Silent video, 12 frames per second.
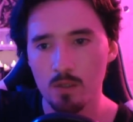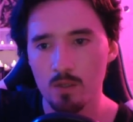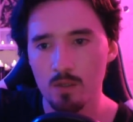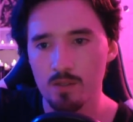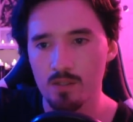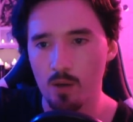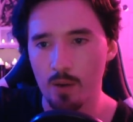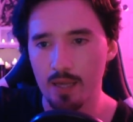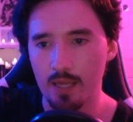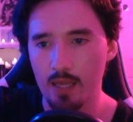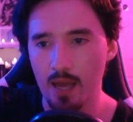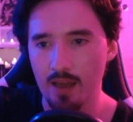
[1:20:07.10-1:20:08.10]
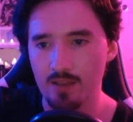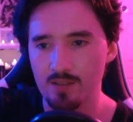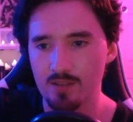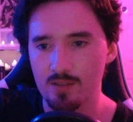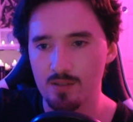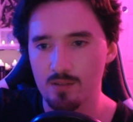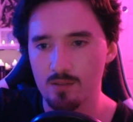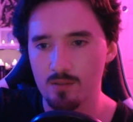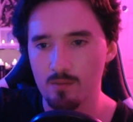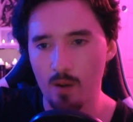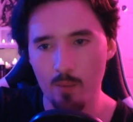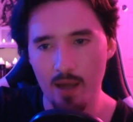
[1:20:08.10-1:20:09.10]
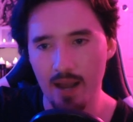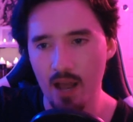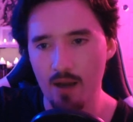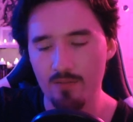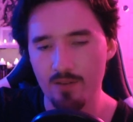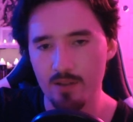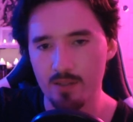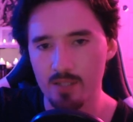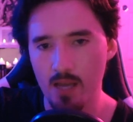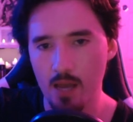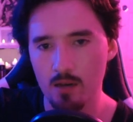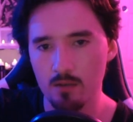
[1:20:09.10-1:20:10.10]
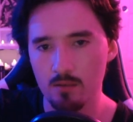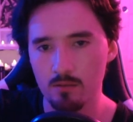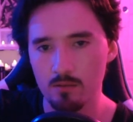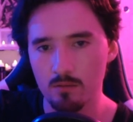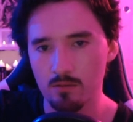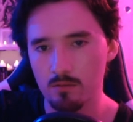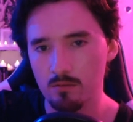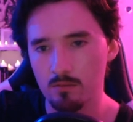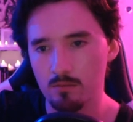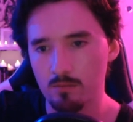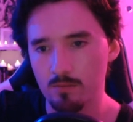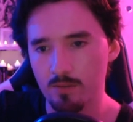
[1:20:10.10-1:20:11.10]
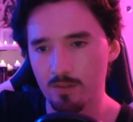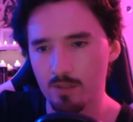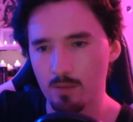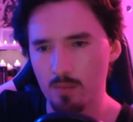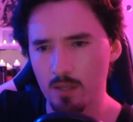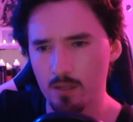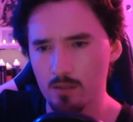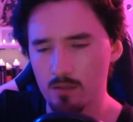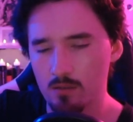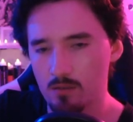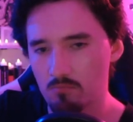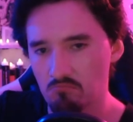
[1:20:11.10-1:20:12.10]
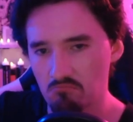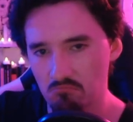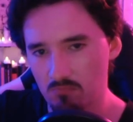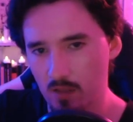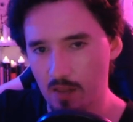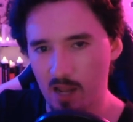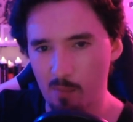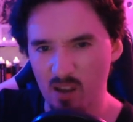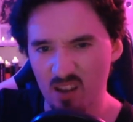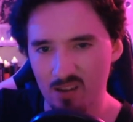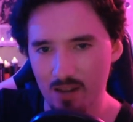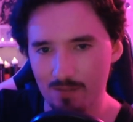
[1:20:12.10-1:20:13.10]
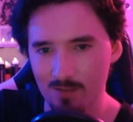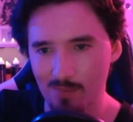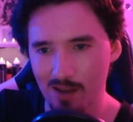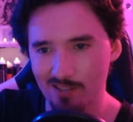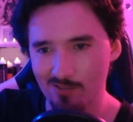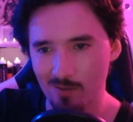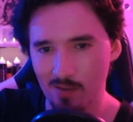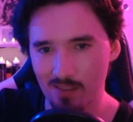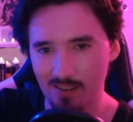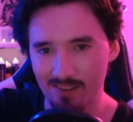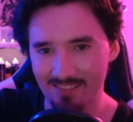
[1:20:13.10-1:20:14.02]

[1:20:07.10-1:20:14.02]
So I guess, why don't we hang out for another 10, 15 minutes? And then I might go and have some ice cream, I think.